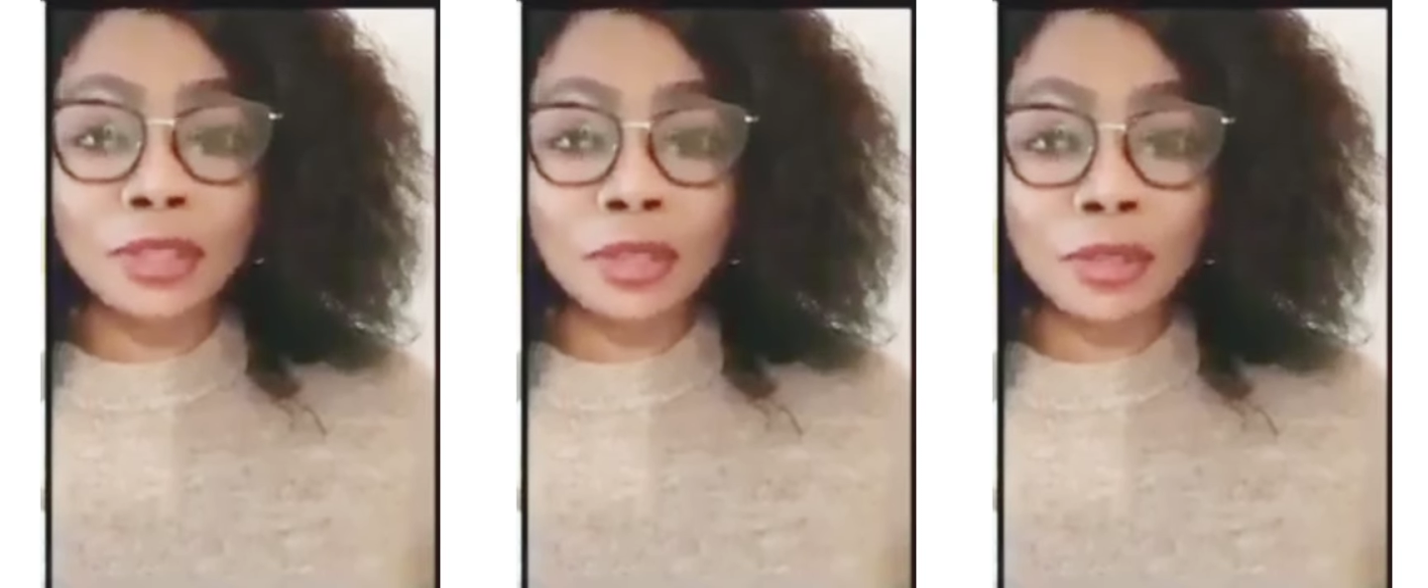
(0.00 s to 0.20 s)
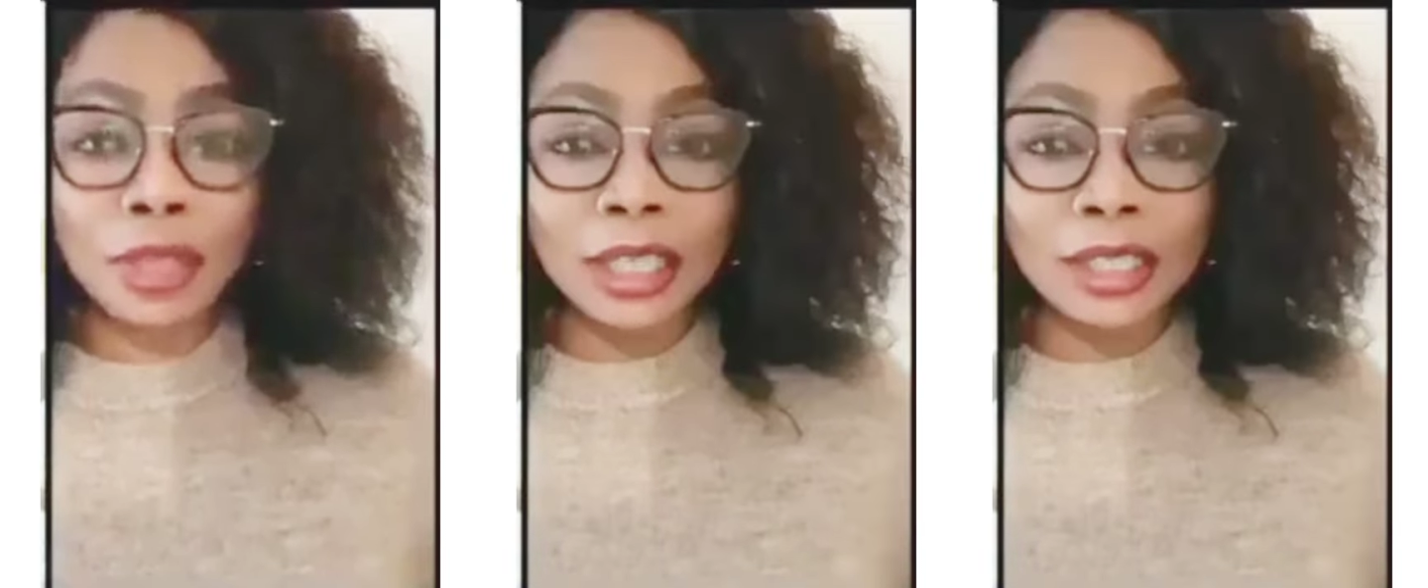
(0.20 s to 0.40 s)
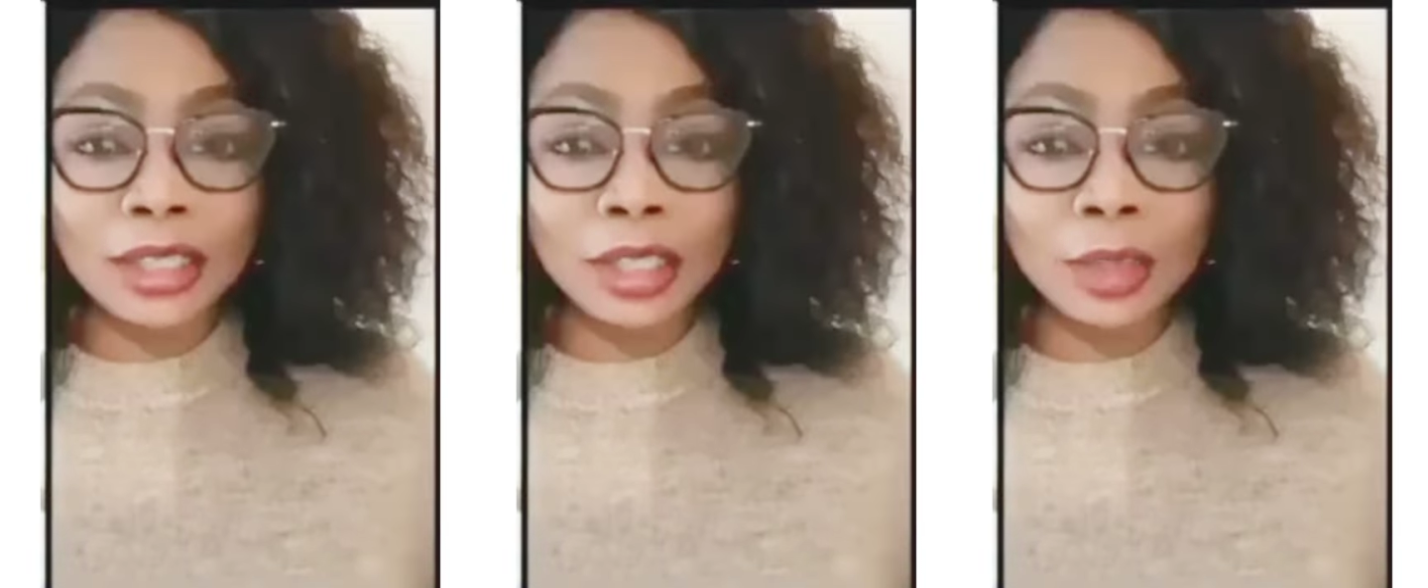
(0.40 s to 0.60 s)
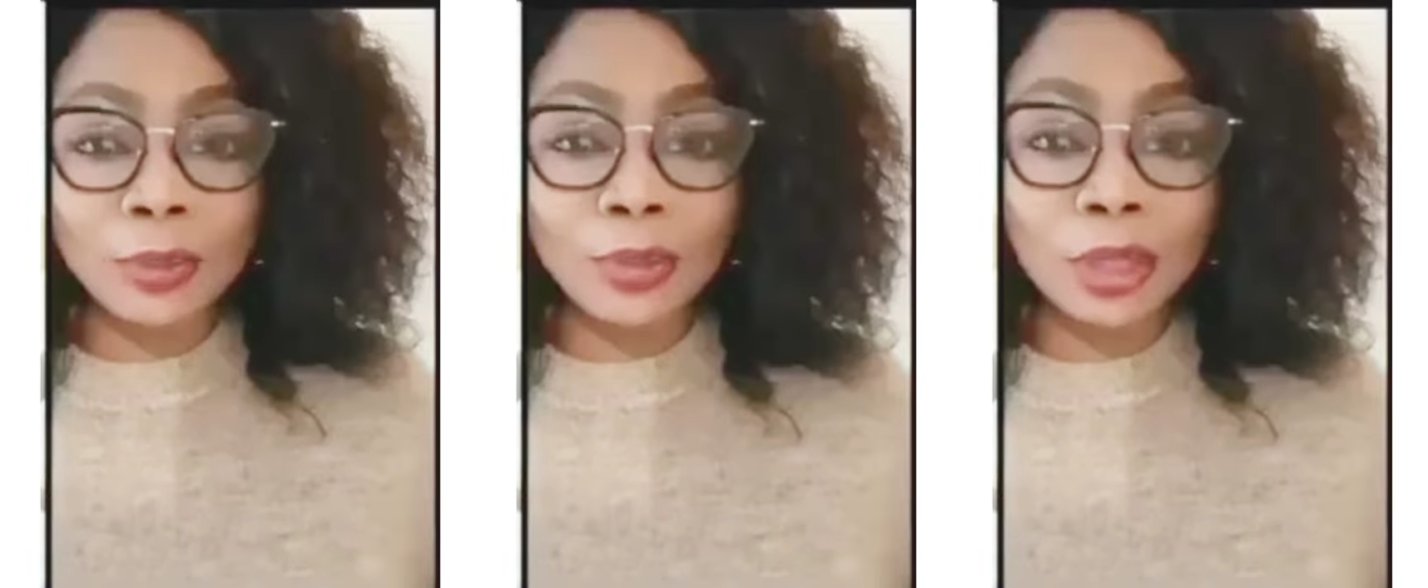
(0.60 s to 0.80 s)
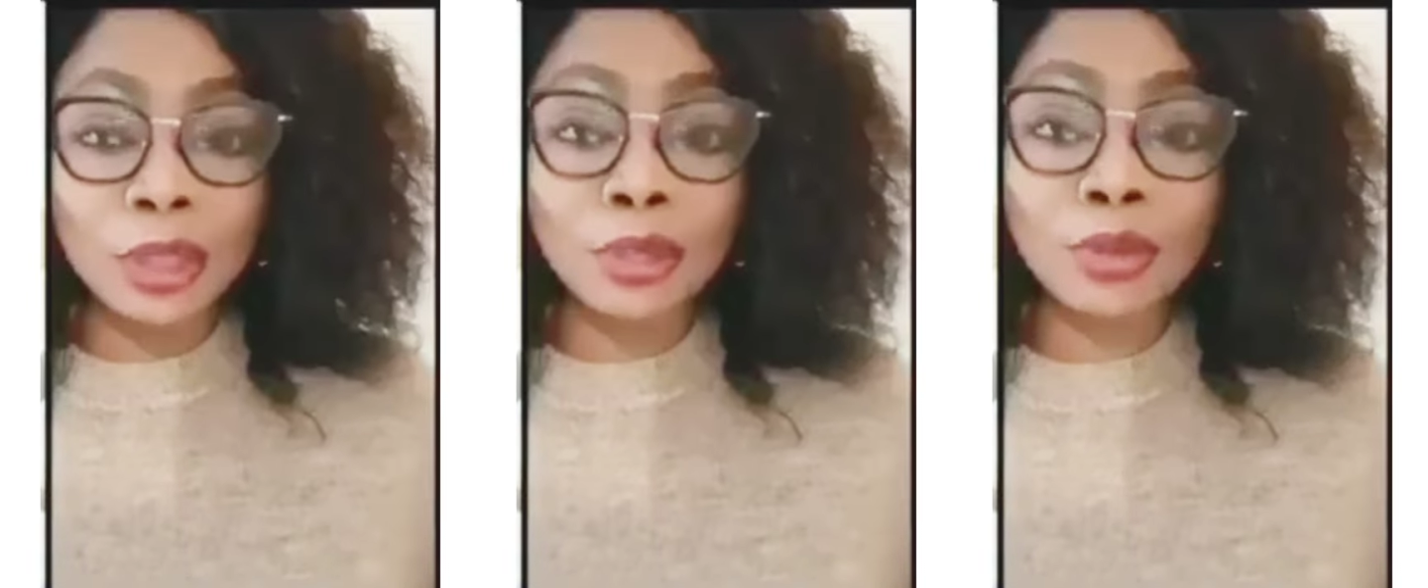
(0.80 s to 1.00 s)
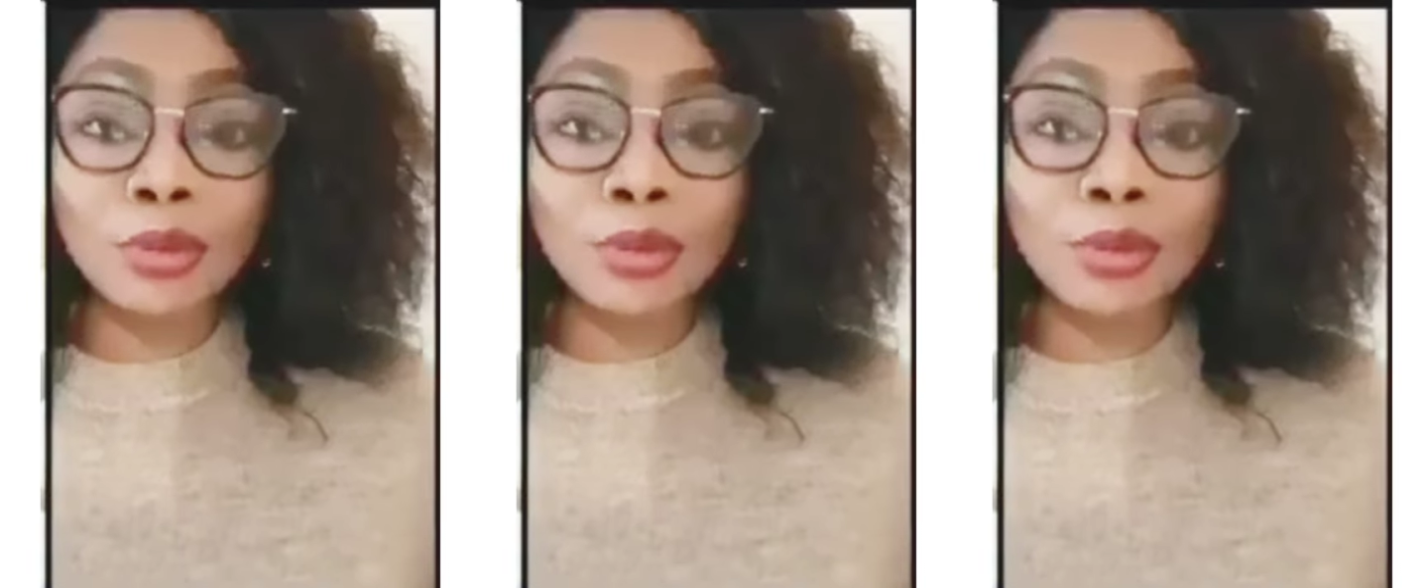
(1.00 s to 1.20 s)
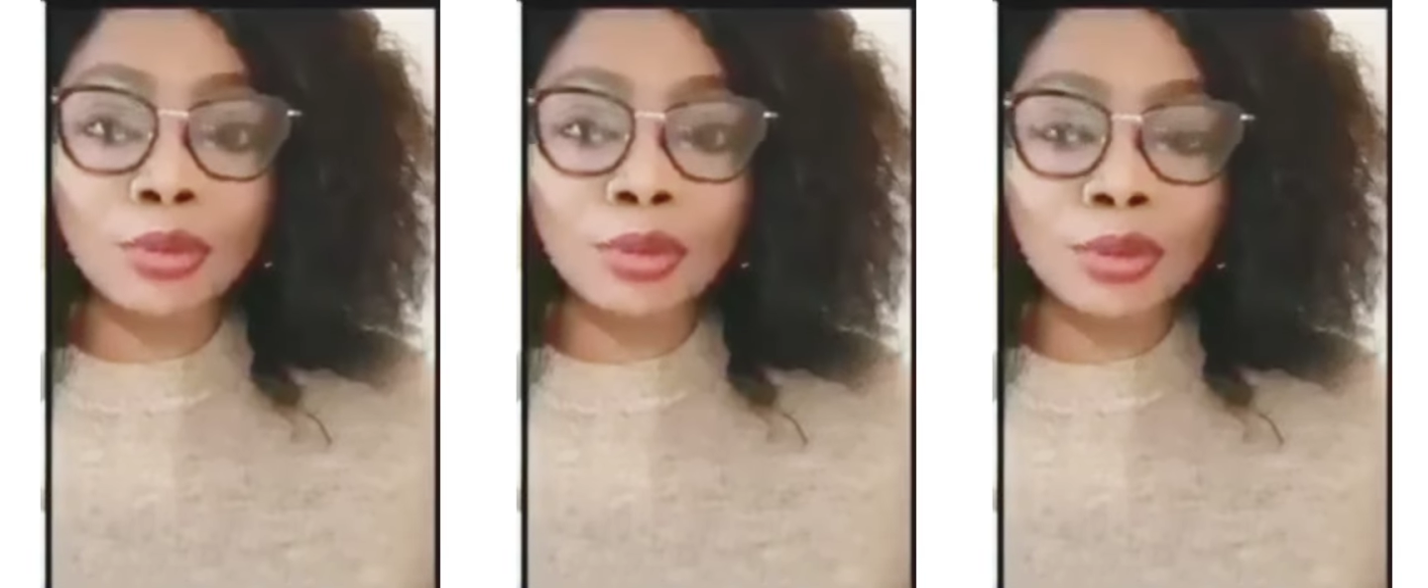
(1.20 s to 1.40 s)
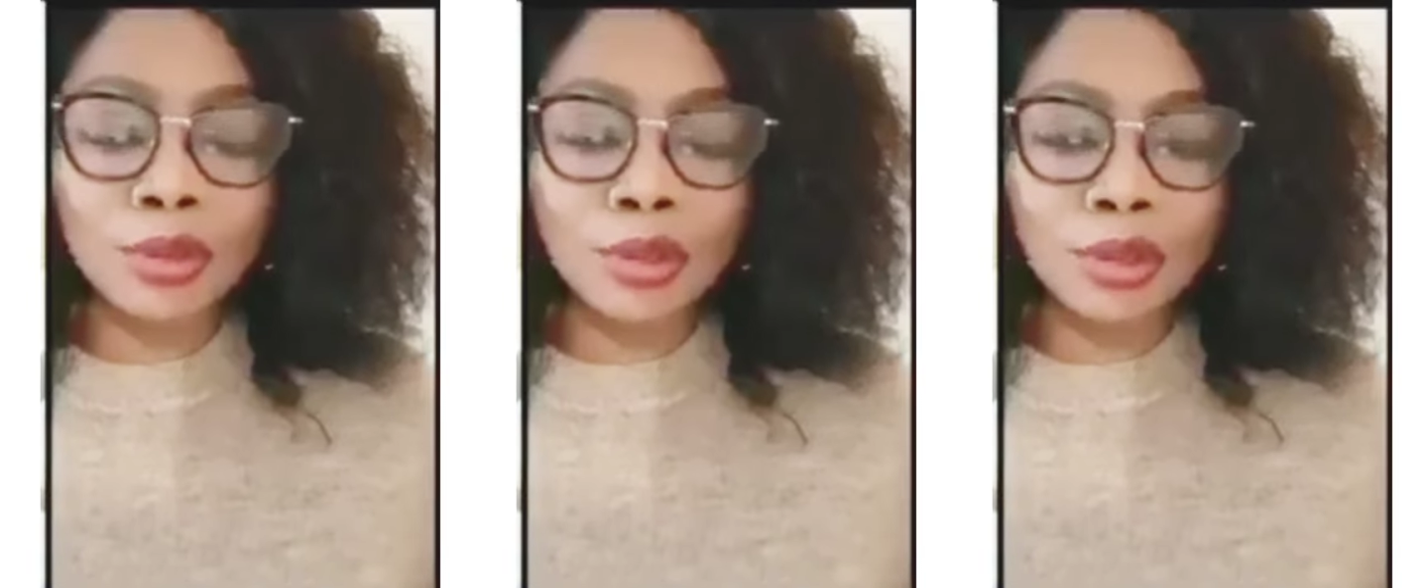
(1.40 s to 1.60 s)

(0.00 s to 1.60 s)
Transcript: scholarship into